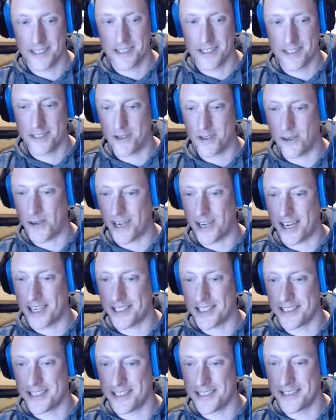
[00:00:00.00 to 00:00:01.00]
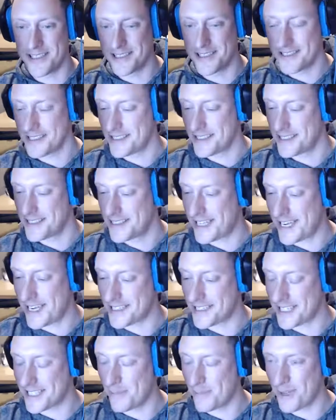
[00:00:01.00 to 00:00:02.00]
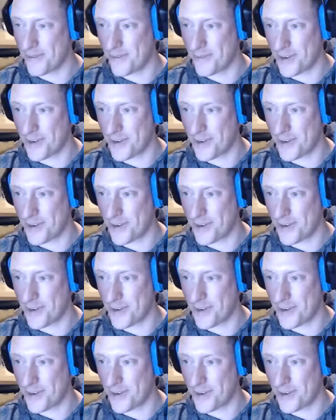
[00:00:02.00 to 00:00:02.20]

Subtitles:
Oh yeah, it's going to be a fun